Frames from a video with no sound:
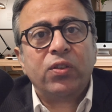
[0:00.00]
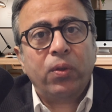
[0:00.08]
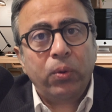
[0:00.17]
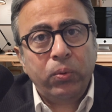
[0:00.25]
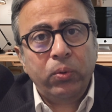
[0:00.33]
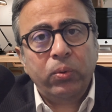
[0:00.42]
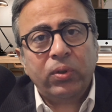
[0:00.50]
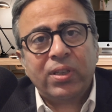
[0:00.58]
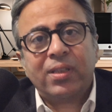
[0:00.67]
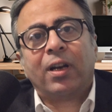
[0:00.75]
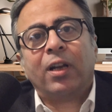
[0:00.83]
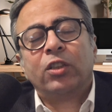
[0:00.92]
through
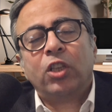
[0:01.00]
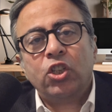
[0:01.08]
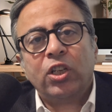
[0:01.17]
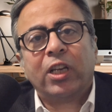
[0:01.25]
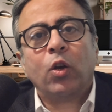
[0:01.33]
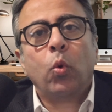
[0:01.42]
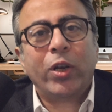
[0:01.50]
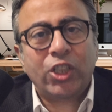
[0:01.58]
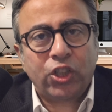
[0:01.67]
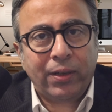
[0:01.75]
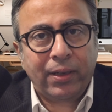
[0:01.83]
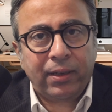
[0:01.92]
strategic
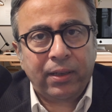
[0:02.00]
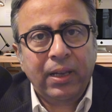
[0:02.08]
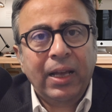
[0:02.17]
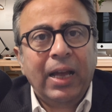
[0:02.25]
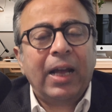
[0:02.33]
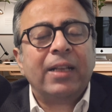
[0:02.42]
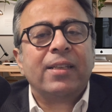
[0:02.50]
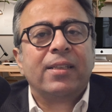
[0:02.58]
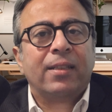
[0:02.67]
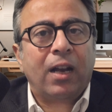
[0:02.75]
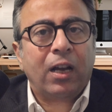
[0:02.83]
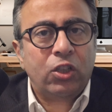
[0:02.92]
questioning and
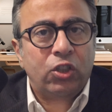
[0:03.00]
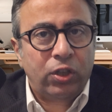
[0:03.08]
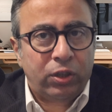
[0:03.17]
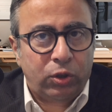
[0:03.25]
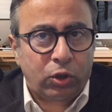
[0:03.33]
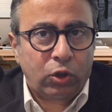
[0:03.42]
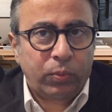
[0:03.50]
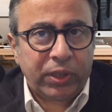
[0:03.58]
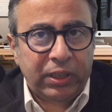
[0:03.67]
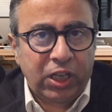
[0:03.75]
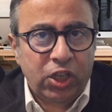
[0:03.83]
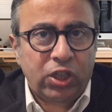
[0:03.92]
structured
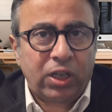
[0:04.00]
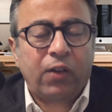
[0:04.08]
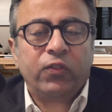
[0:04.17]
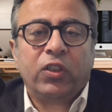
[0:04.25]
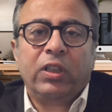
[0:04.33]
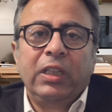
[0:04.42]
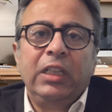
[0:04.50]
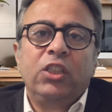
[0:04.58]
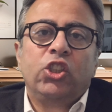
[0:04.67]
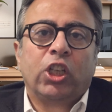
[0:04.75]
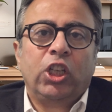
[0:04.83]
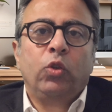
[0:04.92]
documentation after
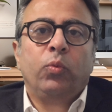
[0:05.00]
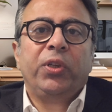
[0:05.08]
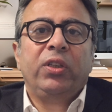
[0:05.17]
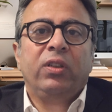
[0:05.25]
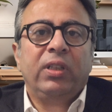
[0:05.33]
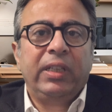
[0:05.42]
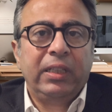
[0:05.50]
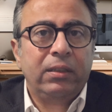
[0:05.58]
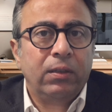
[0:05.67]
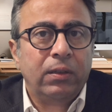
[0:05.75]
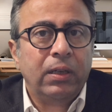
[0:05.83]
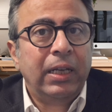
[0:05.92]
each key opinion
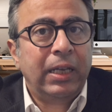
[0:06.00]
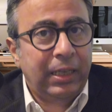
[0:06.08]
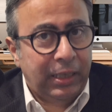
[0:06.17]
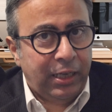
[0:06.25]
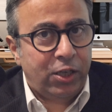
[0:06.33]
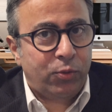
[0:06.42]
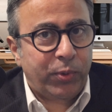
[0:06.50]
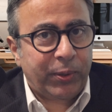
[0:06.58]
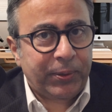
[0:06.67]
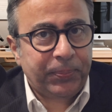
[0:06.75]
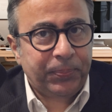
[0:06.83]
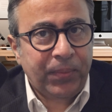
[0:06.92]
leader engagement.
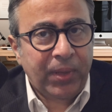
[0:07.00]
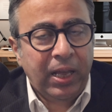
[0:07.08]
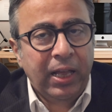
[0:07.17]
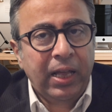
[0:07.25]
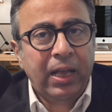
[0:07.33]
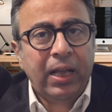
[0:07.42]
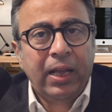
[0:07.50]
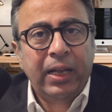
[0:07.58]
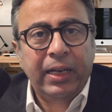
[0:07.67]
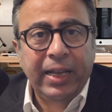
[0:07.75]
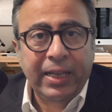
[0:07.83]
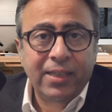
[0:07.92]

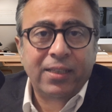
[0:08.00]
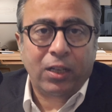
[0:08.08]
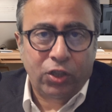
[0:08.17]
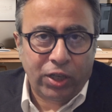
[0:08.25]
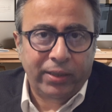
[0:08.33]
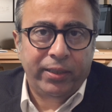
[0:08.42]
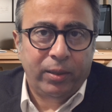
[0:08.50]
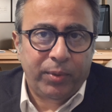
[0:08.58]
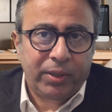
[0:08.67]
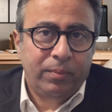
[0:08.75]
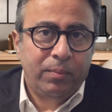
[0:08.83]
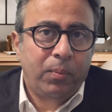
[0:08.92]
Ladies and
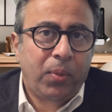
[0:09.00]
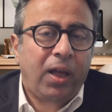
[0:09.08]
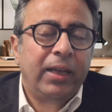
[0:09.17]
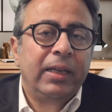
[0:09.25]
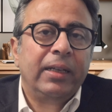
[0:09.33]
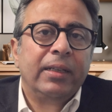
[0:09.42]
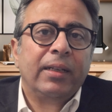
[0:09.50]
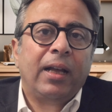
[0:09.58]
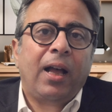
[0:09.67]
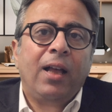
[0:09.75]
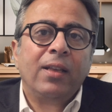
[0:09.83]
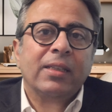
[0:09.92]
gentlemen, by
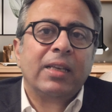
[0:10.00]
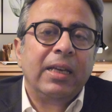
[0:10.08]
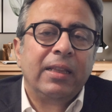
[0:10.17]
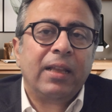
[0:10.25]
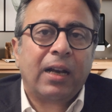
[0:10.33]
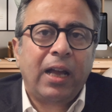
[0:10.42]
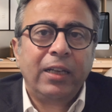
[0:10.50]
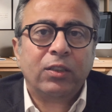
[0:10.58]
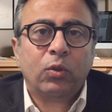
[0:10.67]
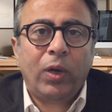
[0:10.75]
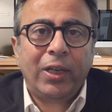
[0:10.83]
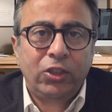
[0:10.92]
asking the right
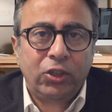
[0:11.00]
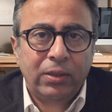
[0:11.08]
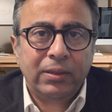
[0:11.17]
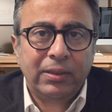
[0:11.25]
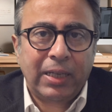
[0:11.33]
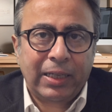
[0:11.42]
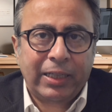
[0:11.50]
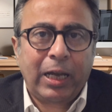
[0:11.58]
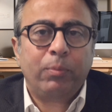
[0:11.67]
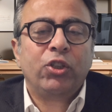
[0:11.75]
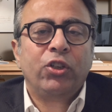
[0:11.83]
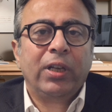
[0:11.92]
questions and
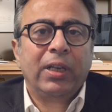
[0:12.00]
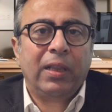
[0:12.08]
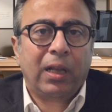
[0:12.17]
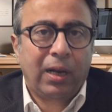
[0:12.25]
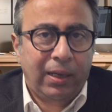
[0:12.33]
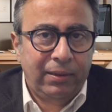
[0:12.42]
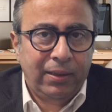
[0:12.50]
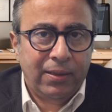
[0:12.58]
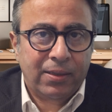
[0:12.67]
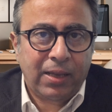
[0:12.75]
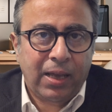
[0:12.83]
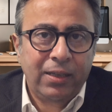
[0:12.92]
capturing the right
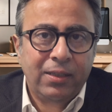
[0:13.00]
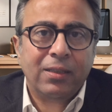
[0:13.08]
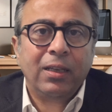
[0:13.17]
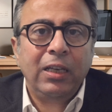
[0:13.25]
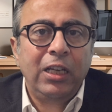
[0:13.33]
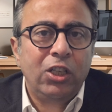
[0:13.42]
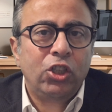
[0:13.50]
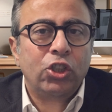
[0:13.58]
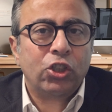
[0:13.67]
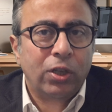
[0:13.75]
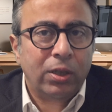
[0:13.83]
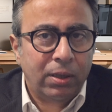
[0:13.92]
insights,
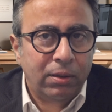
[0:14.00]
each